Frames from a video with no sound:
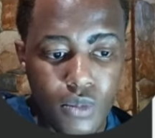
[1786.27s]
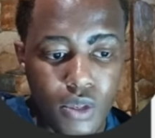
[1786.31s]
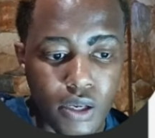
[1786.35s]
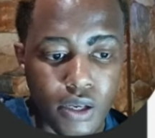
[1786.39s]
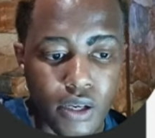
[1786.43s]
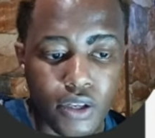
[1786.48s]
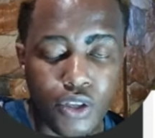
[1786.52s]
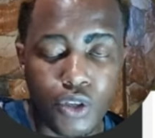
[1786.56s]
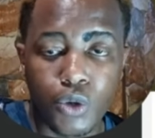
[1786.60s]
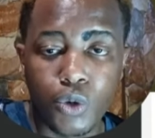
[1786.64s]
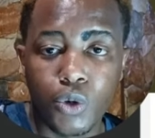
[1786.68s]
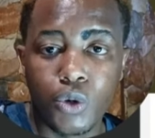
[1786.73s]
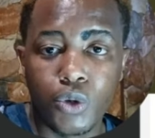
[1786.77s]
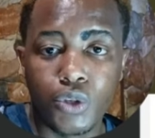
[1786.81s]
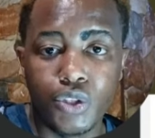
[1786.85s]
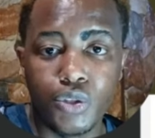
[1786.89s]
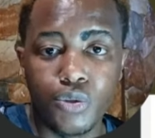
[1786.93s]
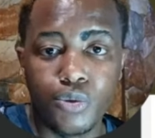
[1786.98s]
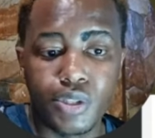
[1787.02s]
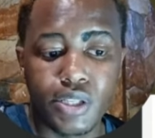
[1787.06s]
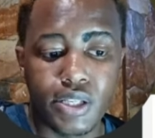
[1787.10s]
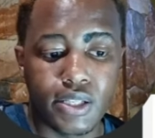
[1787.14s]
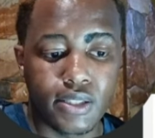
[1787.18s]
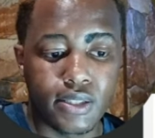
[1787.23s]
you're
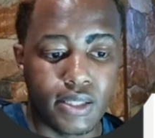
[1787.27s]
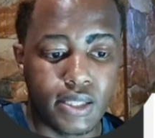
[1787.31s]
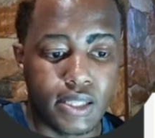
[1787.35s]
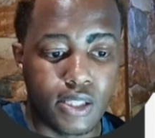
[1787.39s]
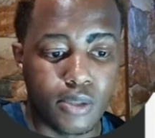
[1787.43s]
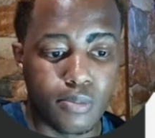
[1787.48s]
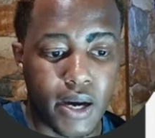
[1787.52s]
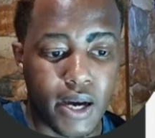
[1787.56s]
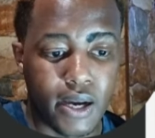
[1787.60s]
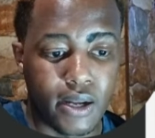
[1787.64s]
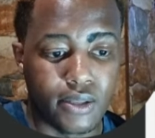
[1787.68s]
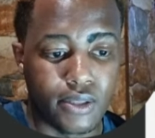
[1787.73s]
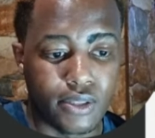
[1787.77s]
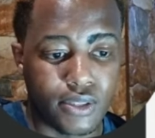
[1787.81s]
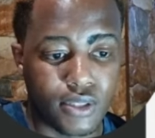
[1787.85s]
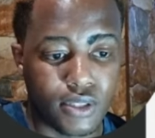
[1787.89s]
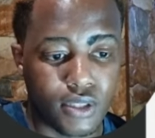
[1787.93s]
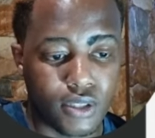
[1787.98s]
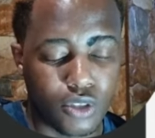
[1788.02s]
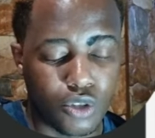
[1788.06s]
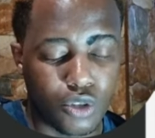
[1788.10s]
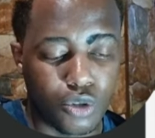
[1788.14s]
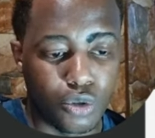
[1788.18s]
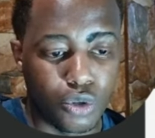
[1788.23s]
using these miles
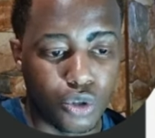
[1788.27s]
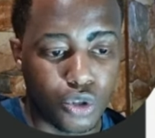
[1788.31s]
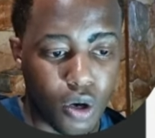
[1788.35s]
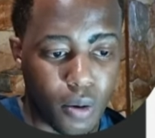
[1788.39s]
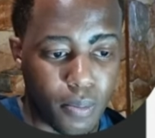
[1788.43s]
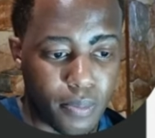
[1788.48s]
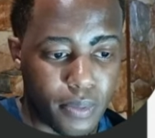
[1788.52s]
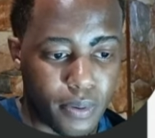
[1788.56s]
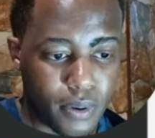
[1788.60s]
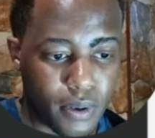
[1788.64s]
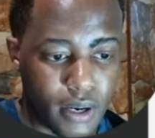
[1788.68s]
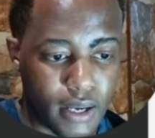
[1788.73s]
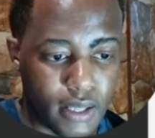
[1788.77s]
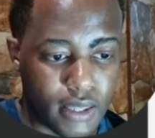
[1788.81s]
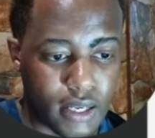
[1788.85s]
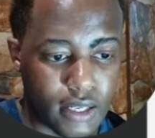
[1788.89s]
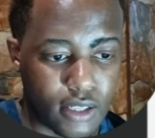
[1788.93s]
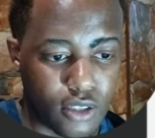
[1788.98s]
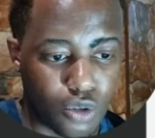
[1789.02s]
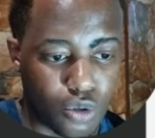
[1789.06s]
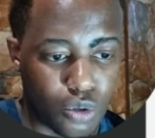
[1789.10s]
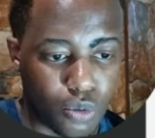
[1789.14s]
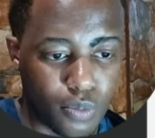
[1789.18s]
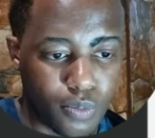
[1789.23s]
to shop at that
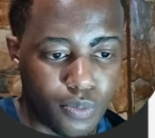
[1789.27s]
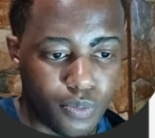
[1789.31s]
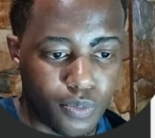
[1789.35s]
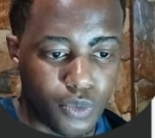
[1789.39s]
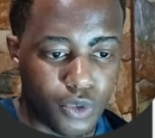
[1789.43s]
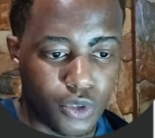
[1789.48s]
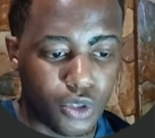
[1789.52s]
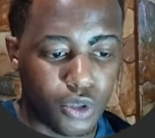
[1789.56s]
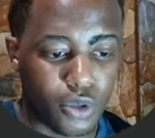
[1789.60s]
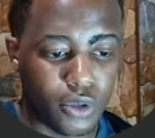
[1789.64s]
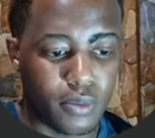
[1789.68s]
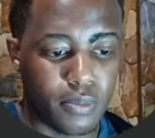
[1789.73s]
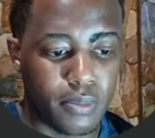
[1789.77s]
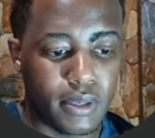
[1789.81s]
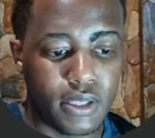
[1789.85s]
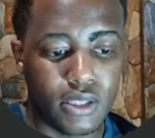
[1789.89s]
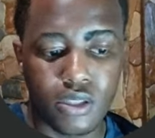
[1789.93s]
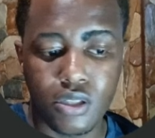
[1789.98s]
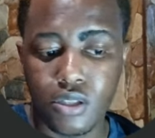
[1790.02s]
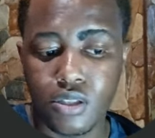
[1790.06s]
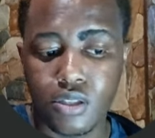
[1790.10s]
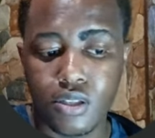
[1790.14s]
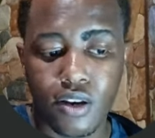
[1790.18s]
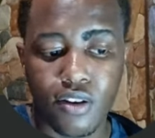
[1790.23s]
store. So it means
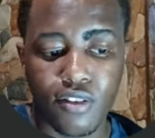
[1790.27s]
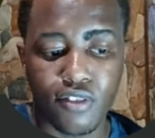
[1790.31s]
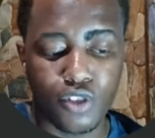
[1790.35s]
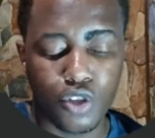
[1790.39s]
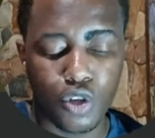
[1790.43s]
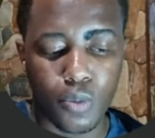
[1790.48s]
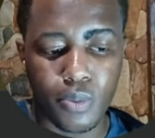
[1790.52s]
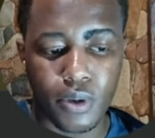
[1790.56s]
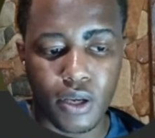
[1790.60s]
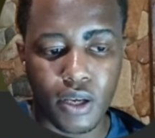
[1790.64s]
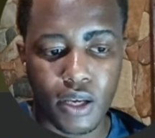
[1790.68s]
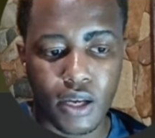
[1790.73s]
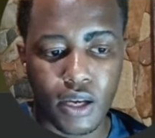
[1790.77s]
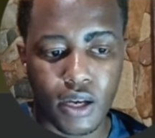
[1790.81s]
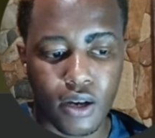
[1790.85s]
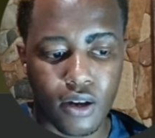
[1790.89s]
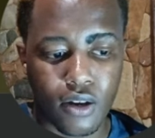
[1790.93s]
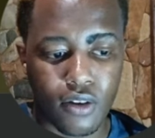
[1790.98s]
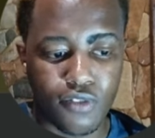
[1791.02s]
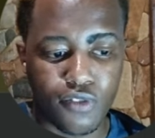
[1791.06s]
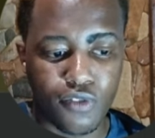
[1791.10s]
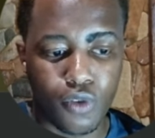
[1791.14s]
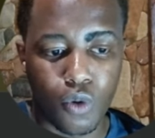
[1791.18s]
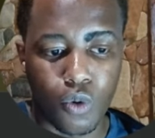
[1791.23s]
instead of shopping
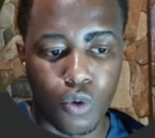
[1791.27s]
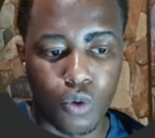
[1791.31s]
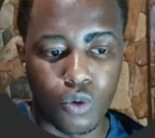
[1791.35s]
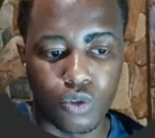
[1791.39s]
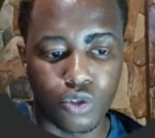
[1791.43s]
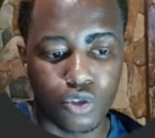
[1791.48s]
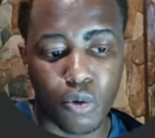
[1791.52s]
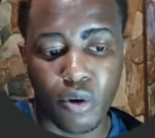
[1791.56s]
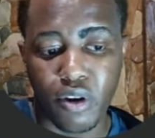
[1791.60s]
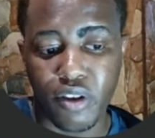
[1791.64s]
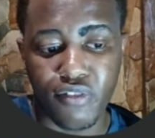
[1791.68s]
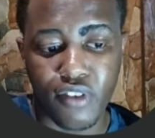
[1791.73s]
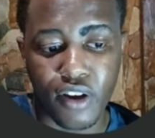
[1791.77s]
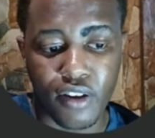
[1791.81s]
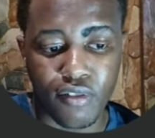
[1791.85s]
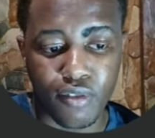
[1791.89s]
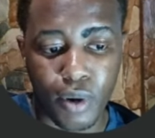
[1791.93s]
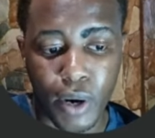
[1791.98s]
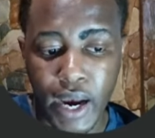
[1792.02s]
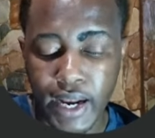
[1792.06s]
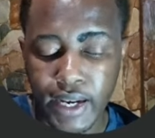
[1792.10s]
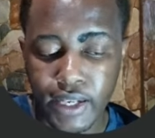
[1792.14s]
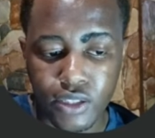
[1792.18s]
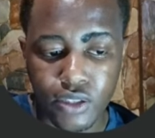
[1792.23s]
for 25
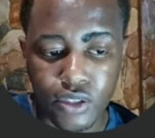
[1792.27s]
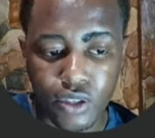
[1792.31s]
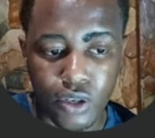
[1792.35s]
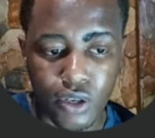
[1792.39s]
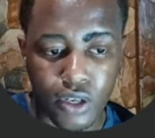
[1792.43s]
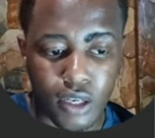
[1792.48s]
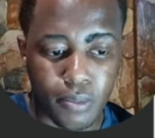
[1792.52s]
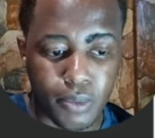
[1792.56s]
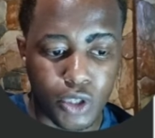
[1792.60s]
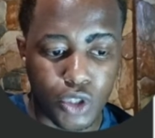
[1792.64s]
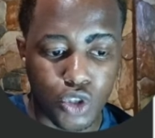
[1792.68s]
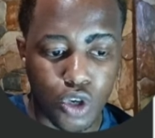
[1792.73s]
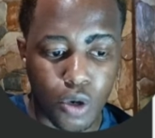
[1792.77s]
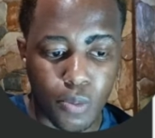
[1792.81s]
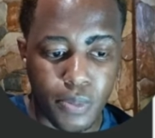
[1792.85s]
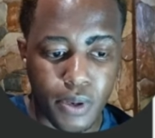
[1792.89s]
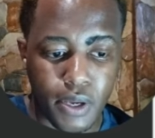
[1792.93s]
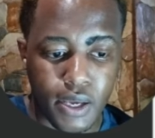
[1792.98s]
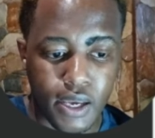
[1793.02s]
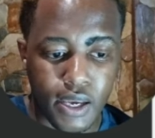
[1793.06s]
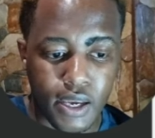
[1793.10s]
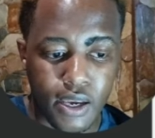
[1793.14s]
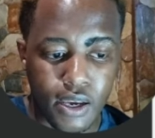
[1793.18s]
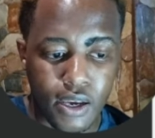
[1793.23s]
Rand, you're going to be
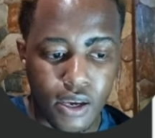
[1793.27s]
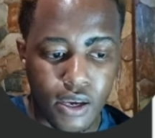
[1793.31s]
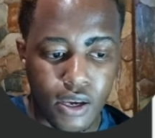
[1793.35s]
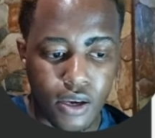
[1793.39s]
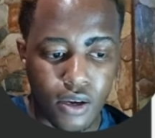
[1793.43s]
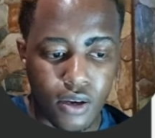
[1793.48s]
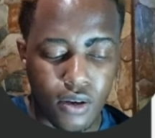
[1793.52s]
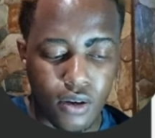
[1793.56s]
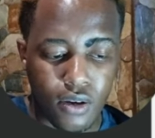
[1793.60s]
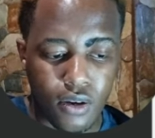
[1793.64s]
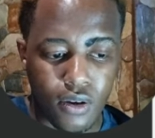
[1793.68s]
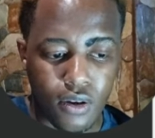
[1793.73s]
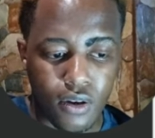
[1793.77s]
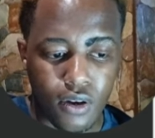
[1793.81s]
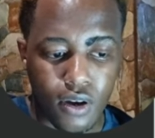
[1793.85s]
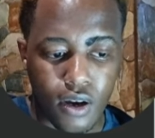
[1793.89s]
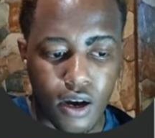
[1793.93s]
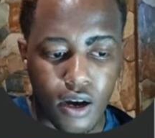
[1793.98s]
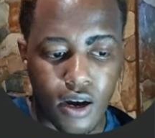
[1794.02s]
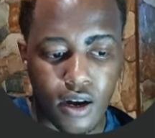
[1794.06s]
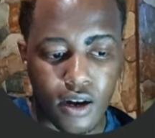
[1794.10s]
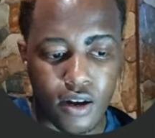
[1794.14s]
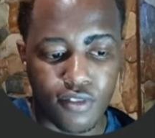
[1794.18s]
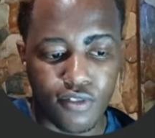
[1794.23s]
shopping
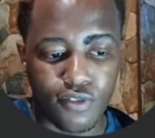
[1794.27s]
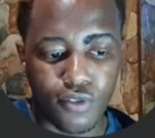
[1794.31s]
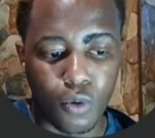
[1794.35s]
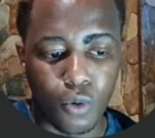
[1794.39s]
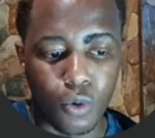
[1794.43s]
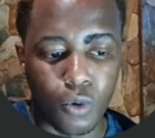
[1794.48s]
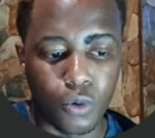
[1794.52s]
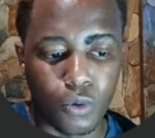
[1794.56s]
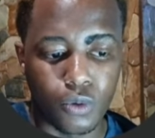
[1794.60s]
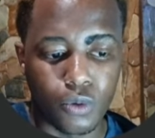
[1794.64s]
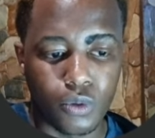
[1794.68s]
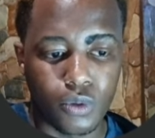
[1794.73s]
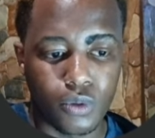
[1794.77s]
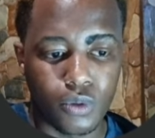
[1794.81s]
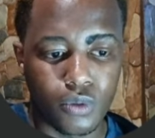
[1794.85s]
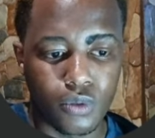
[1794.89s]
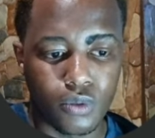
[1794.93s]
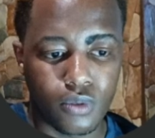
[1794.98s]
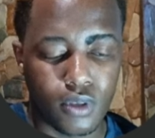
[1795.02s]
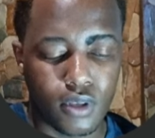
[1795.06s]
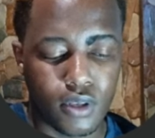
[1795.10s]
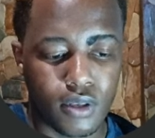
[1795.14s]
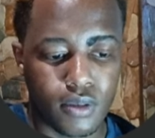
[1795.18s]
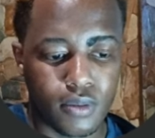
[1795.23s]
for
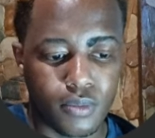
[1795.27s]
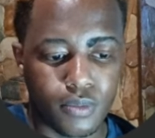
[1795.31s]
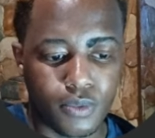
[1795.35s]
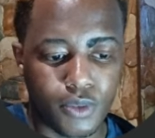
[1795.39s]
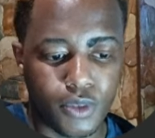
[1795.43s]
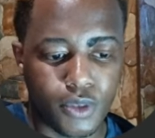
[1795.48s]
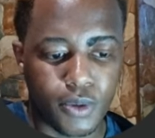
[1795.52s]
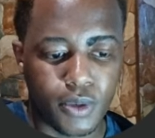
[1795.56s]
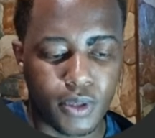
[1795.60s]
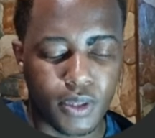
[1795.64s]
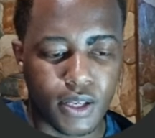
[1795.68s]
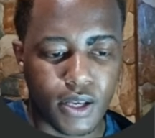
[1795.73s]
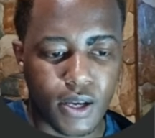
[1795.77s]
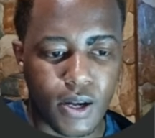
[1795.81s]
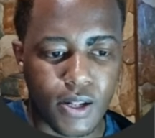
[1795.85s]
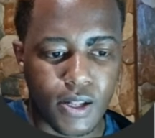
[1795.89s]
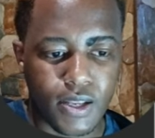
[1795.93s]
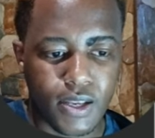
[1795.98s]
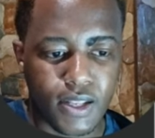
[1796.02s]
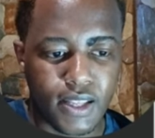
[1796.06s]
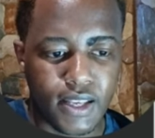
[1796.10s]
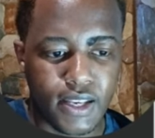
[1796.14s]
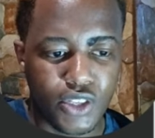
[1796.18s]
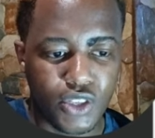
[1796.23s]
doing the
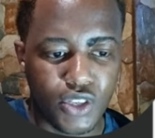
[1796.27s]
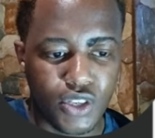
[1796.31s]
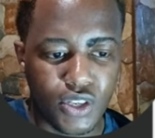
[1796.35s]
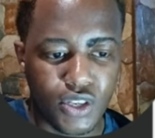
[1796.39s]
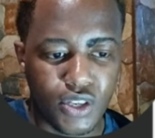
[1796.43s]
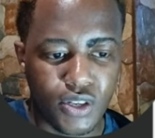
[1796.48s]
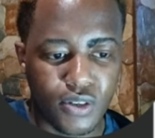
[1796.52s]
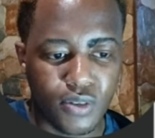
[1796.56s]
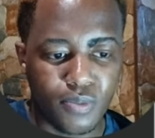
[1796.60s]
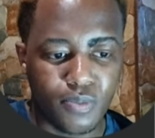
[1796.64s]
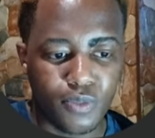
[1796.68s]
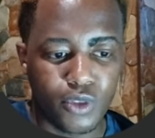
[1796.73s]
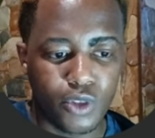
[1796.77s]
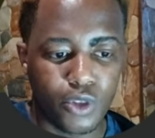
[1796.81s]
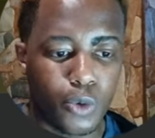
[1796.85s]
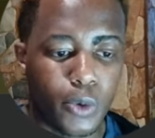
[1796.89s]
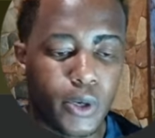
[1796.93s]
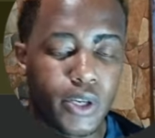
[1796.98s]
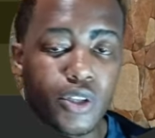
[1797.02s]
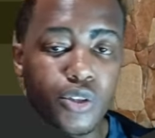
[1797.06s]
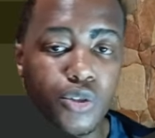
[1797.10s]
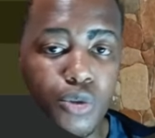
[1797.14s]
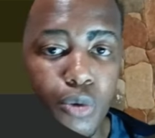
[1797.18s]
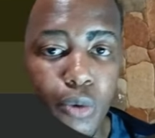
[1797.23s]
calculation here,
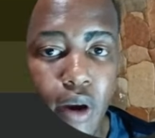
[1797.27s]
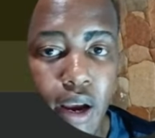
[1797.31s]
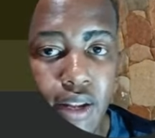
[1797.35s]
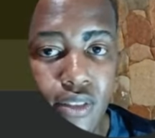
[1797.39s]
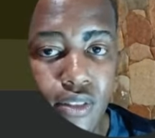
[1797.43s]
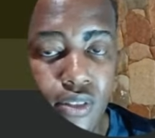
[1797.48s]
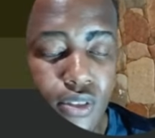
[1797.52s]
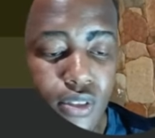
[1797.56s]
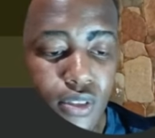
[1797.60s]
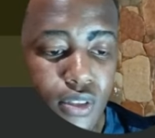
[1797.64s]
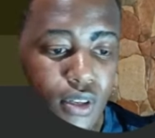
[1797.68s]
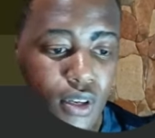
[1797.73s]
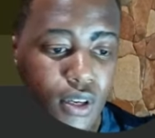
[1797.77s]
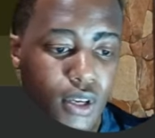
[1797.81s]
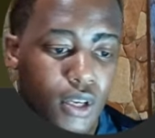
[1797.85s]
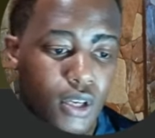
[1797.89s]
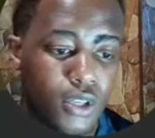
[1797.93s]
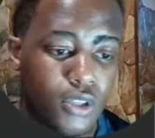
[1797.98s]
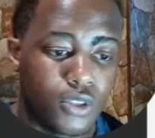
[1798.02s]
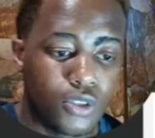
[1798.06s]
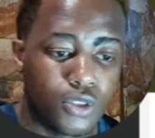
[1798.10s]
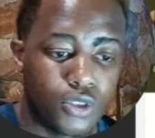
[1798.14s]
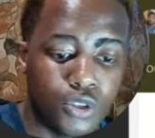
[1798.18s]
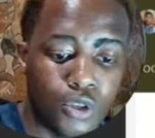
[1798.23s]
22 rands.
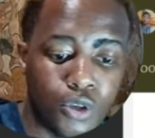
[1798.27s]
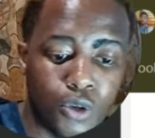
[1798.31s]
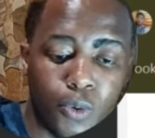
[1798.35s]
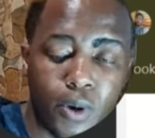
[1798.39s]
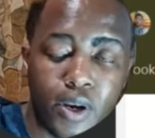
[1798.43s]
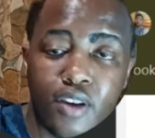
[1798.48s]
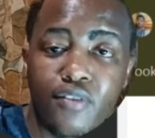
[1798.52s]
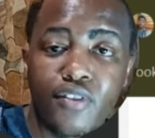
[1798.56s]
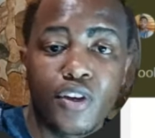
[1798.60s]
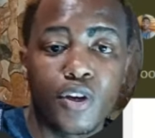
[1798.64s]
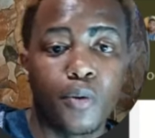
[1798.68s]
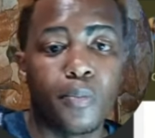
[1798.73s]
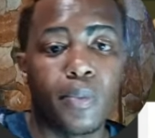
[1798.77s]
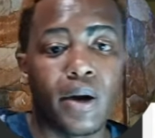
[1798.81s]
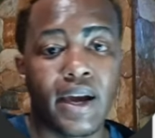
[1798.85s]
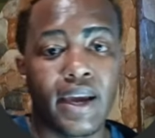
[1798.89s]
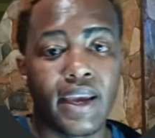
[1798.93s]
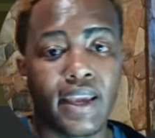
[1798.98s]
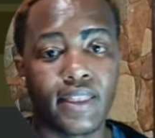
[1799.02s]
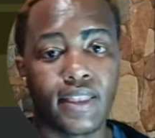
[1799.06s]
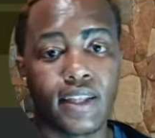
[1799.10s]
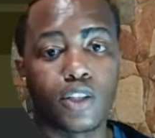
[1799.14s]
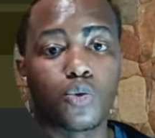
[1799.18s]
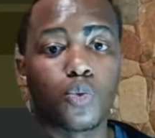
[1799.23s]
So whatever you're
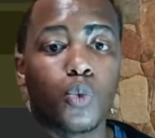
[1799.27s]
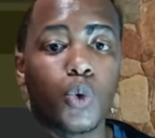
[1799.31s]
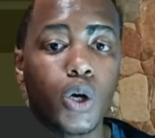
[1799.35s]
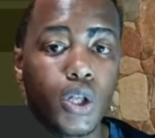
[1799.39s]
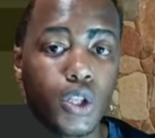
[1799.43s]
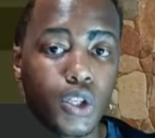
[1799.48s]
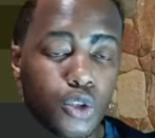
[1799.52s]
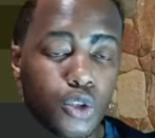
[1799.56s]
buying that's worth